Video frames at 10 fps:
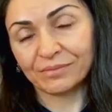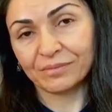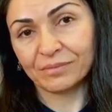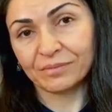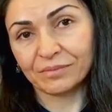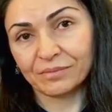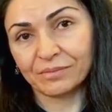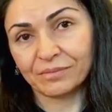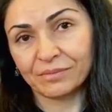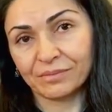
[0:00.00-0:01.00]

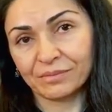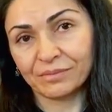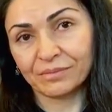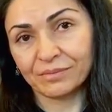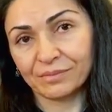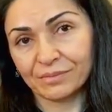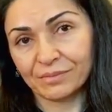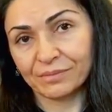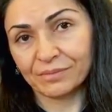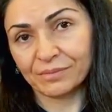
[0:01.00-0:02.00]

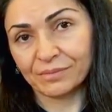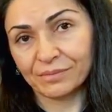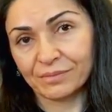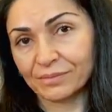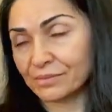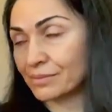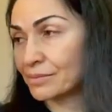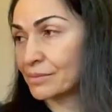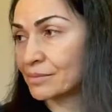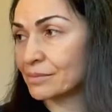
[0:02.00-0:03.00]

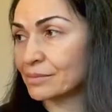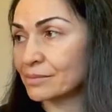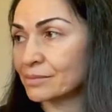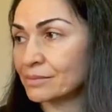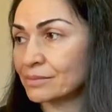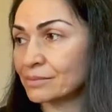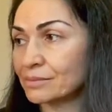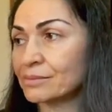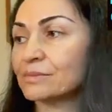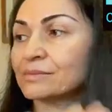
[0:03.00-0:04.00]

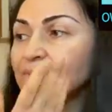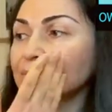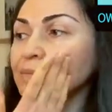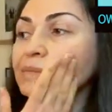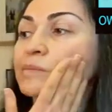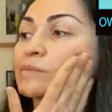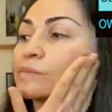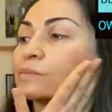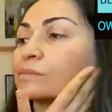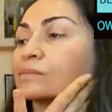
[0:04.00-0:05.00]

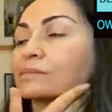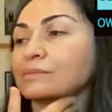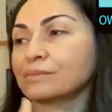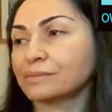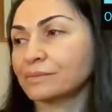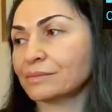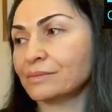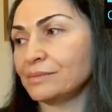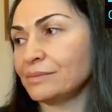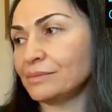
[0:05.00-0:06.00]

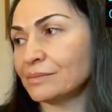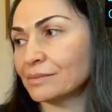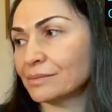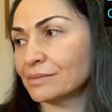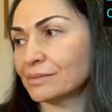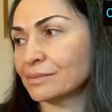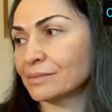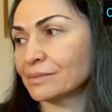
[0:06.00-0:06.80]
[no speech]